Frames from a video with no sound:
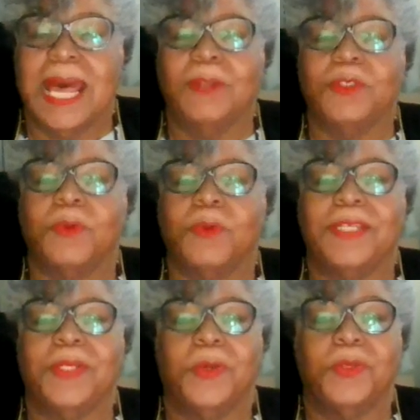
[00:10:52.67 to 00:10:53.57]

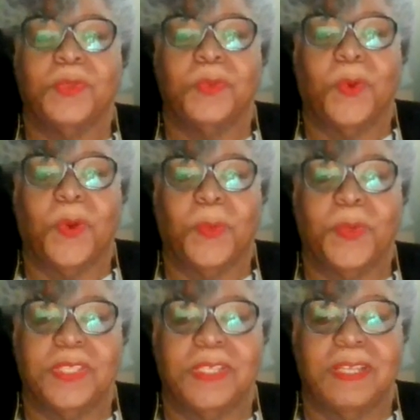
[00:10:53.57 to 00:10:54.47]
outright go to war
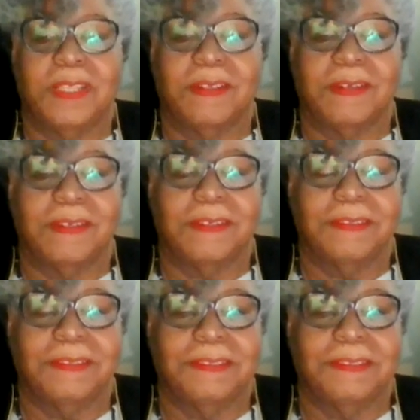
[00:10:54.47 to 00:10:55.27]
with another.